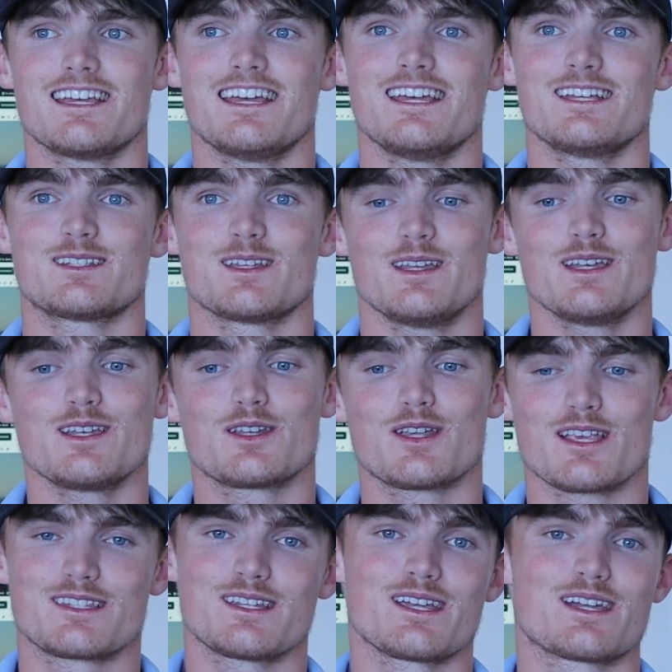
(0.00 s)
is an
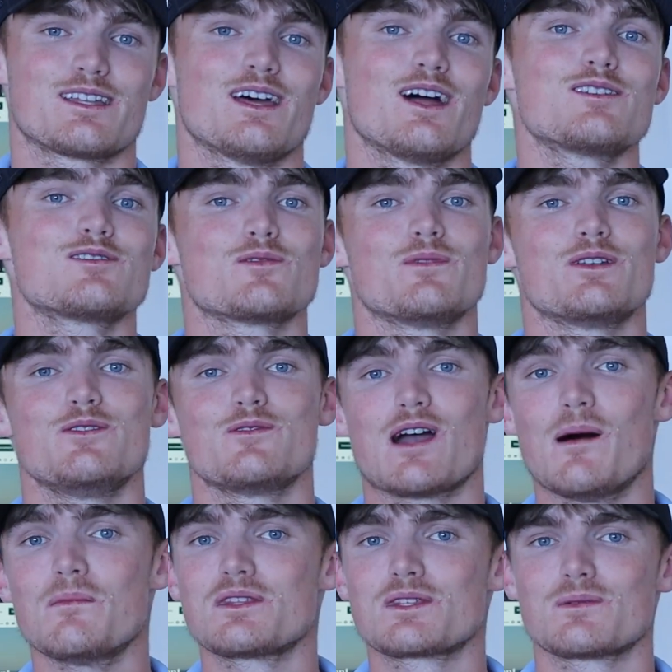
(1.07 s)
interesting conundrum when you
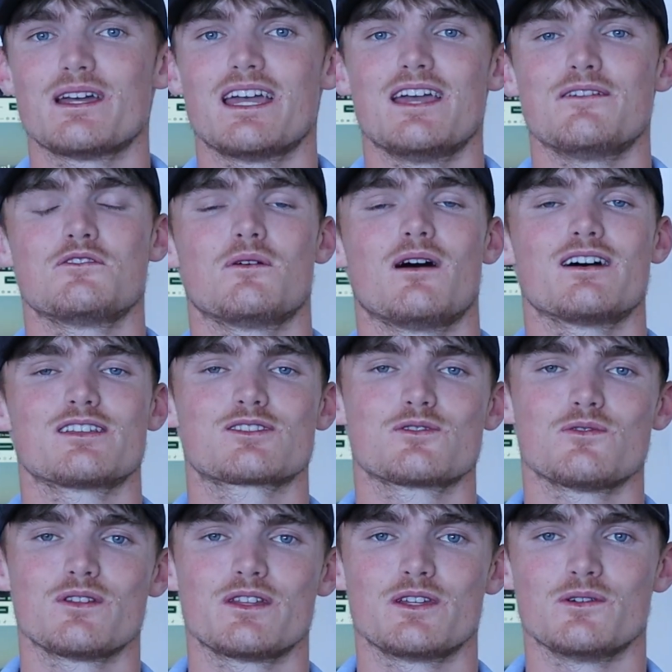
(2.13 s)
come to it if you are
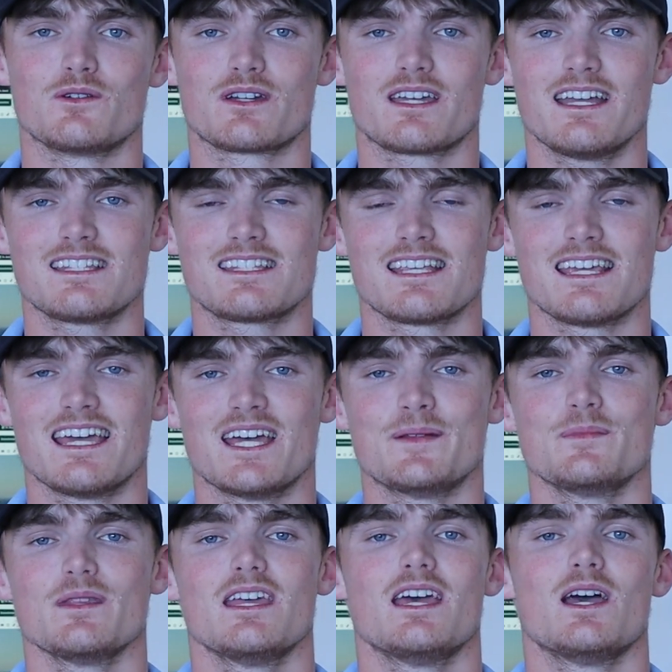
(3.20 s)
schooling your kids here,
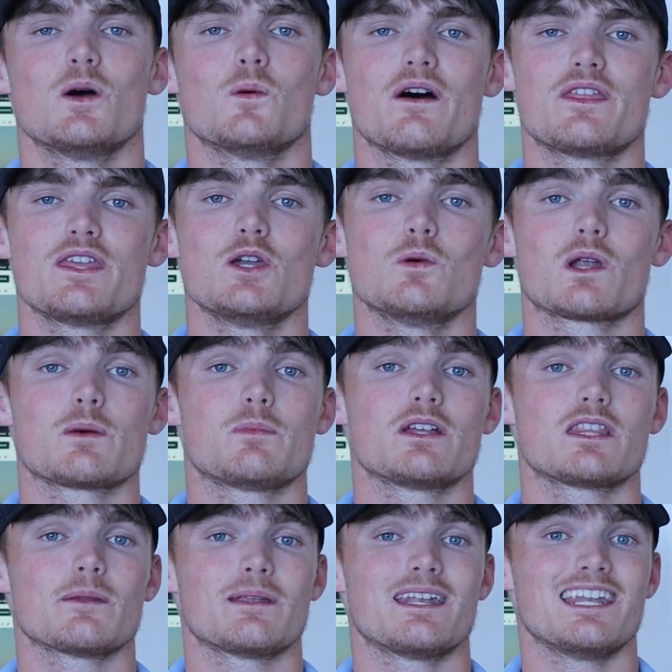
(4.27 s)
whether you want to
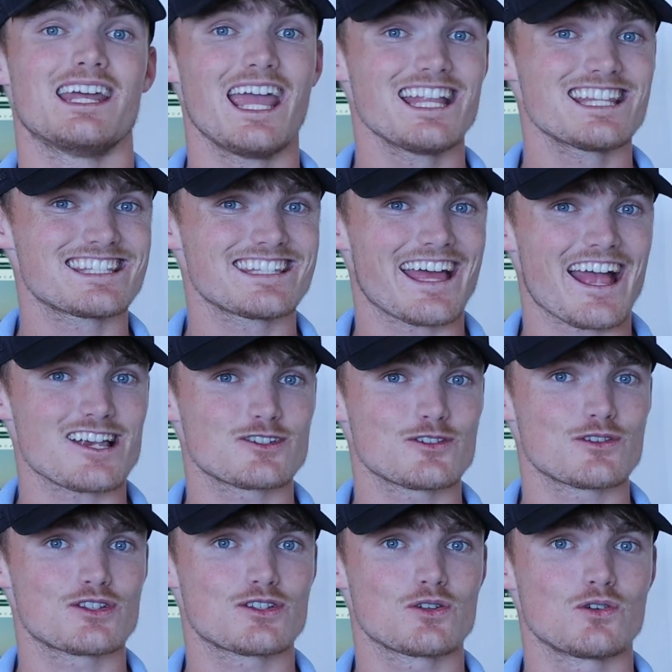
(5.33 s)
put them in an
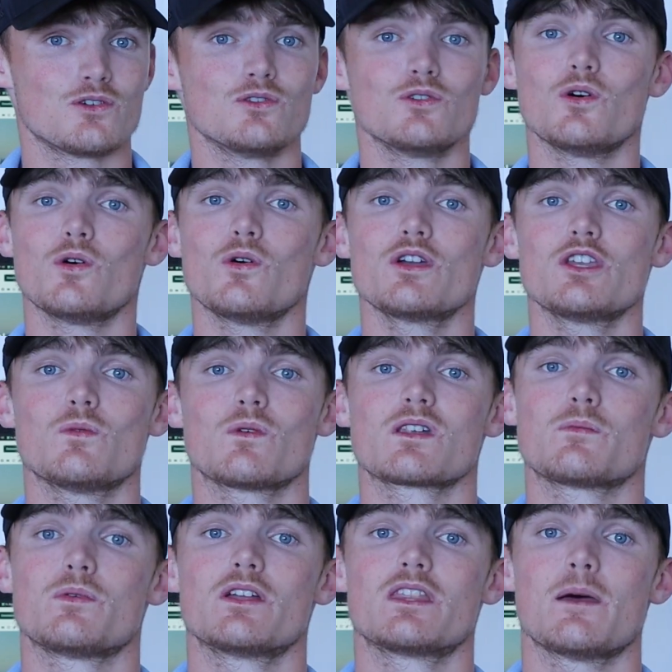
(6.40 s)
international school or you want
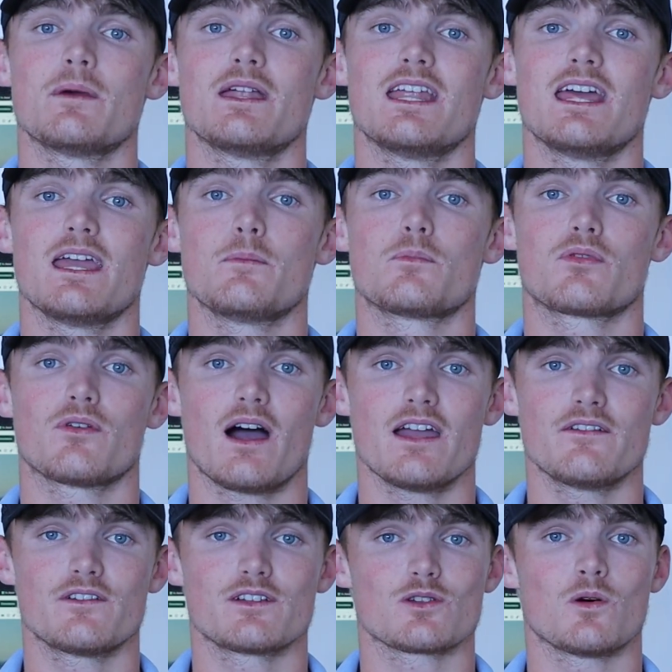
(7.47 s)
to put them in a
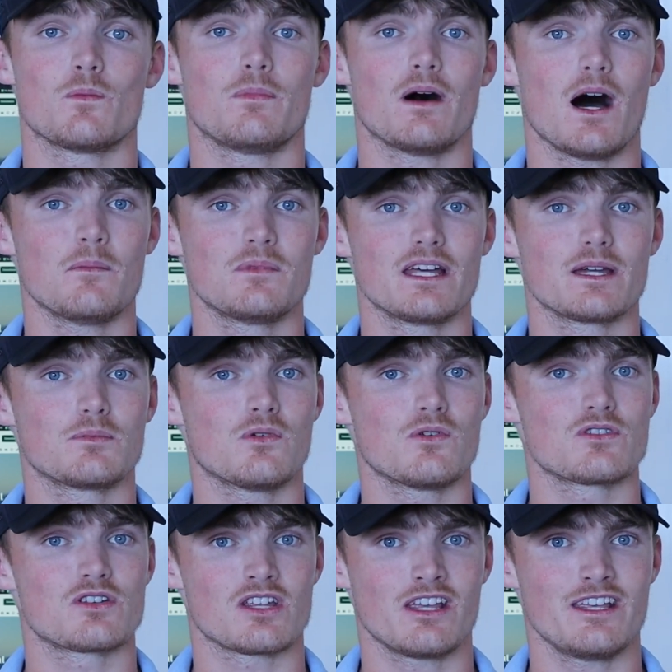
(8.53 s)
private or public
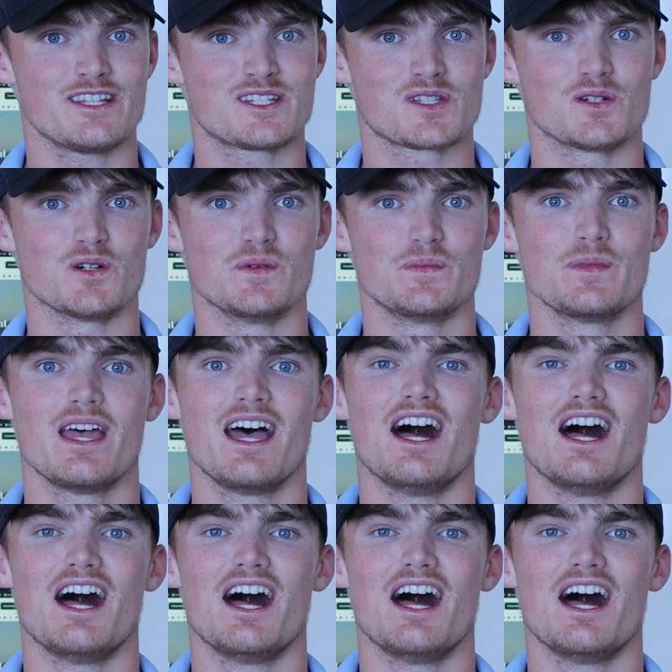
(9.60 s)
Portuguese school.